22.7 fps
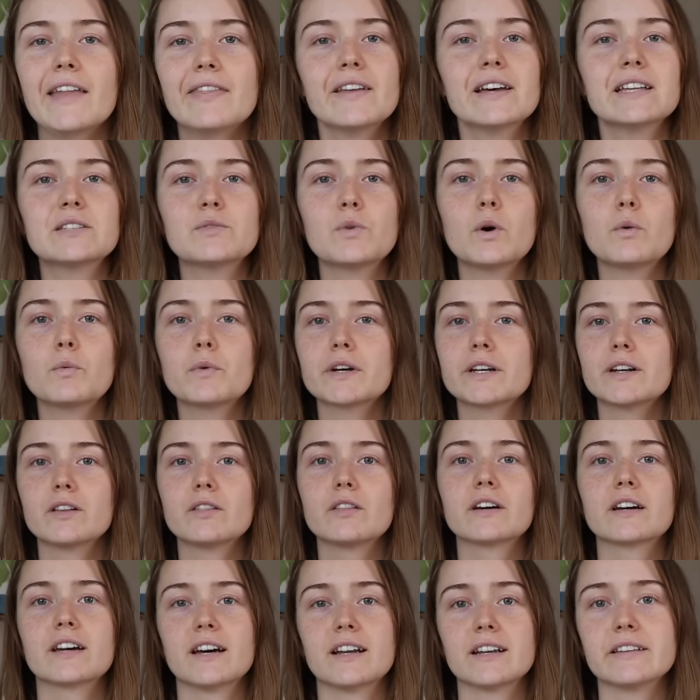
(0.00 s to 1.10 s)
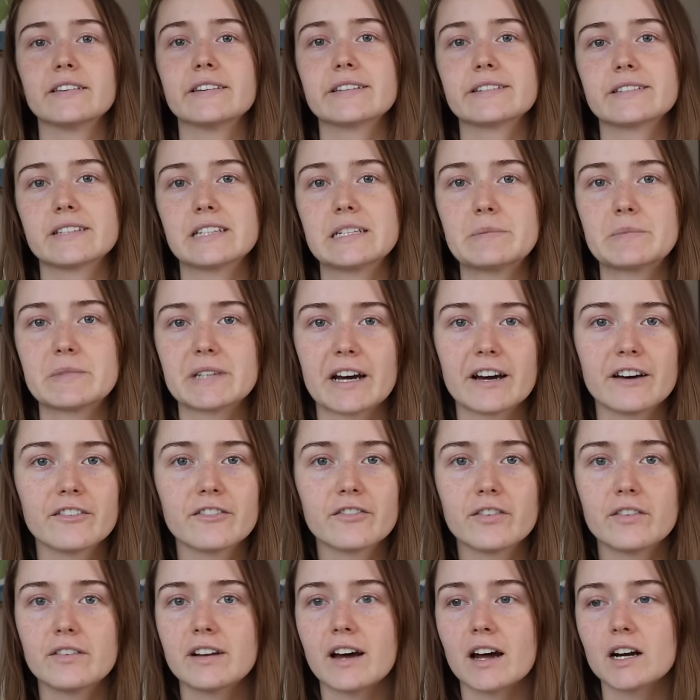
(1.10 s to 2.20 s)
that's what we're going to look at in this deep dive.
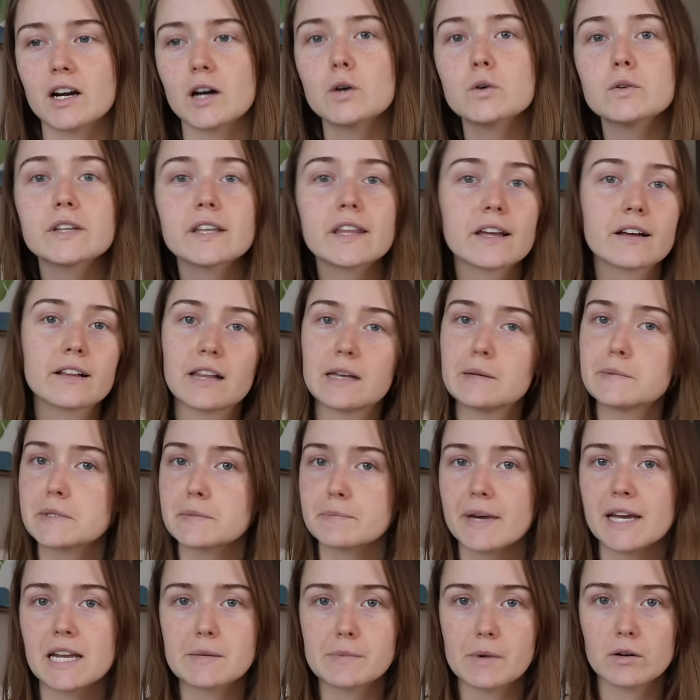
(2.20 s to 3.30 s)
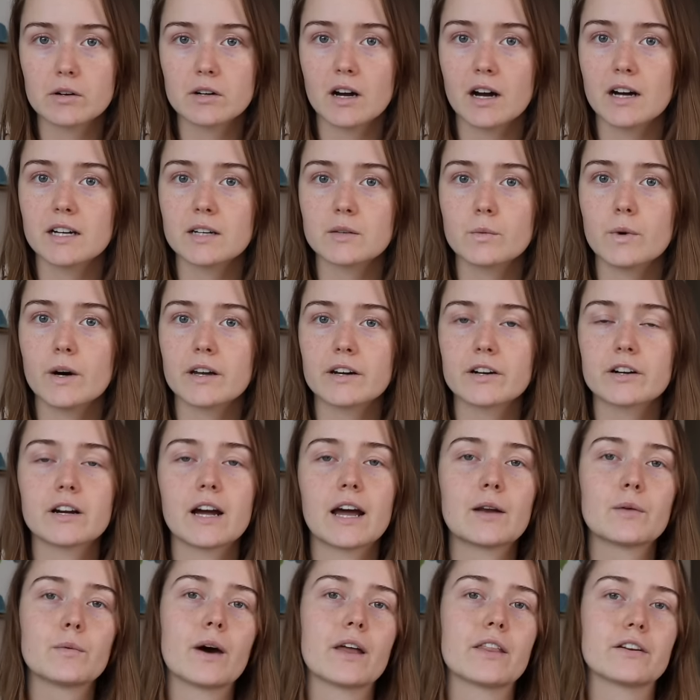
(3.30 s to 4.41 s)
Not only the claims made about Kangen water
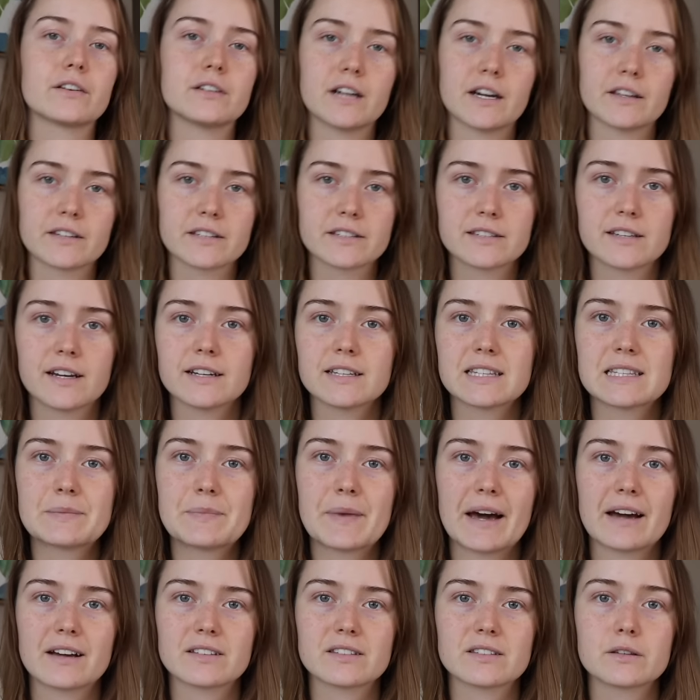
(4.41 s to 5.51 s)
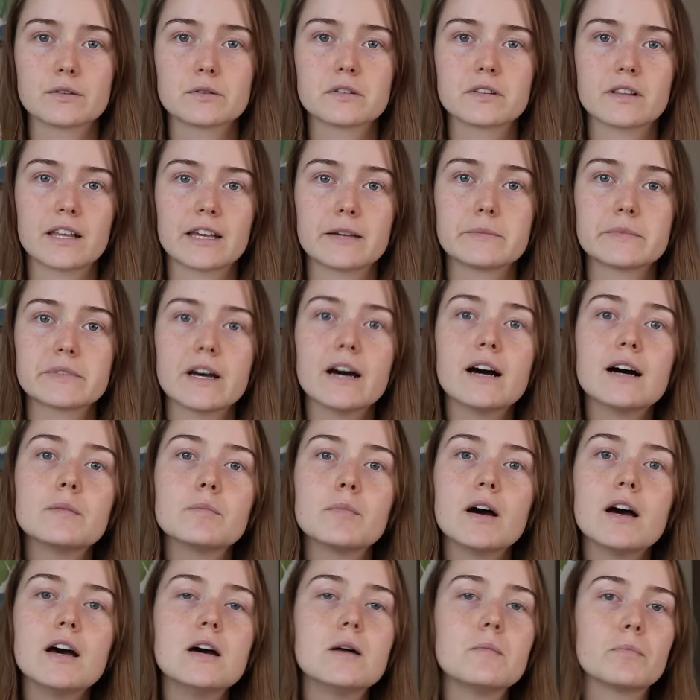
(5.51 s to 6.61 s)
and whether or not the science backs those claims up,
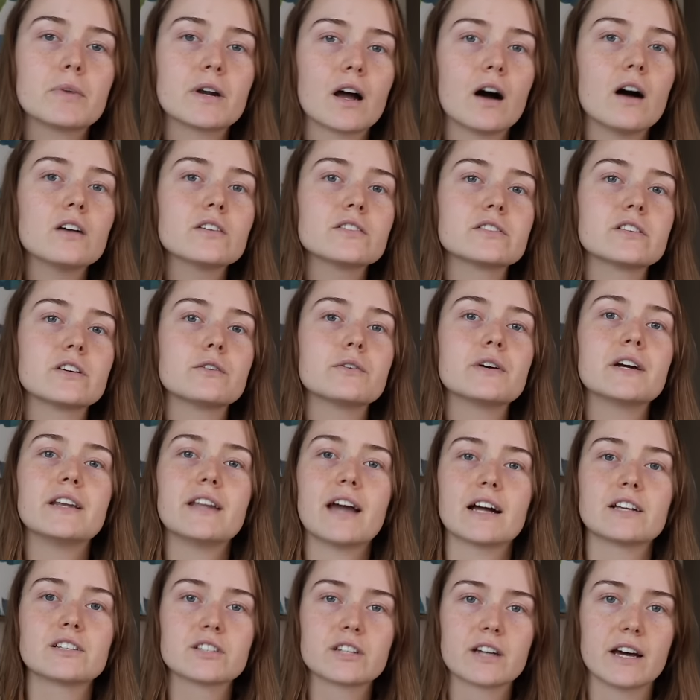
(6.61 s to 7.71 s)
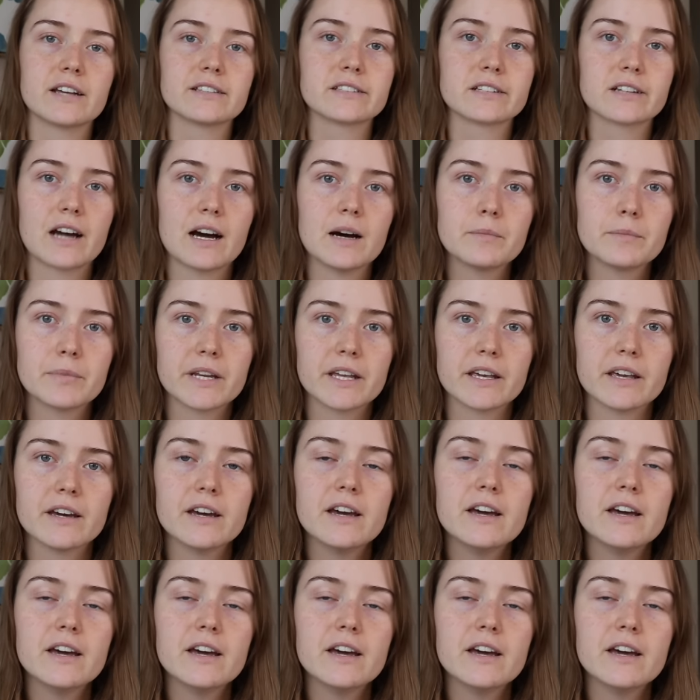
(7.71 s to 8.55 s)
but also Enagic as a company